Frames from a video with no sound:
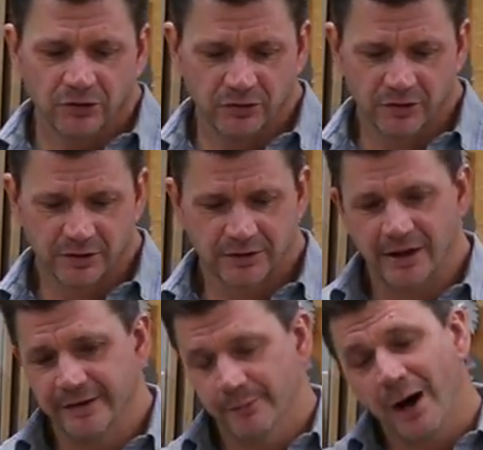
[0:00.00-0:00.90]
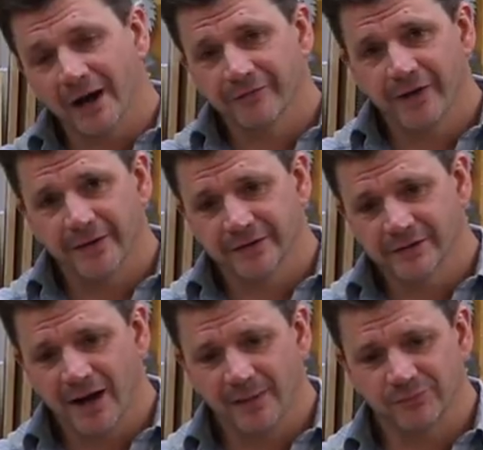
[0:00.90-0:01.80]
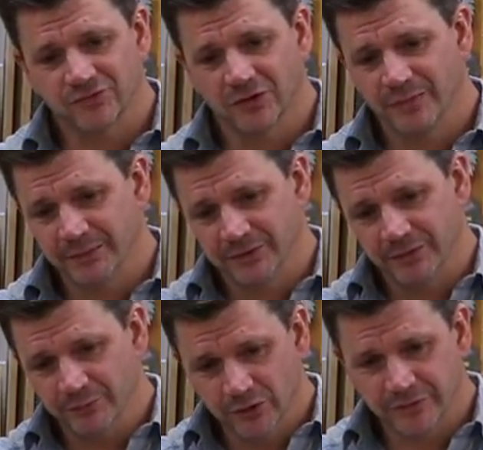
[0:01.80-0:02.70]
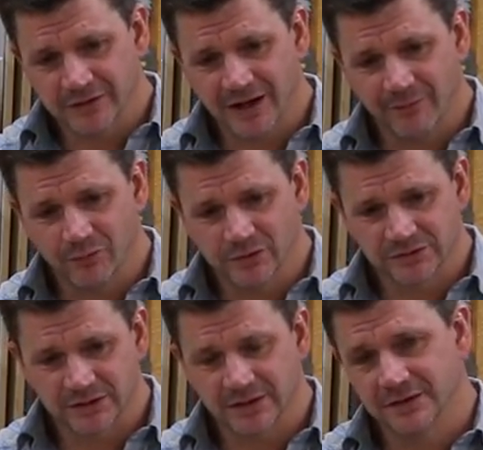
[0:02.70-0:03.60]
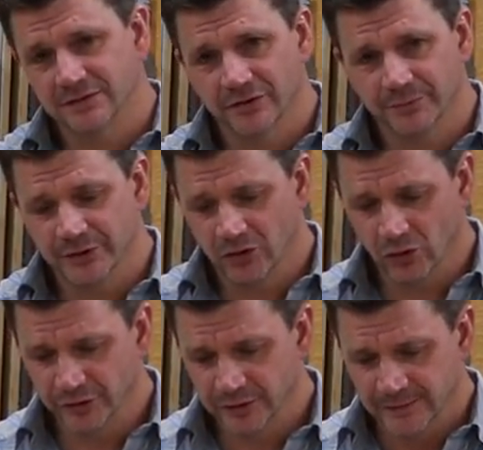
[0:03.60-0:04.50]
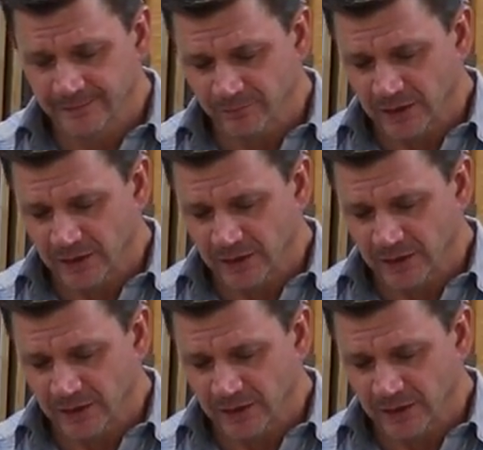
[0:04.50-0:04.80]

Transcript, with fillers: you could kind of modify the top, so maybe remove the top once the kid's a little bit older,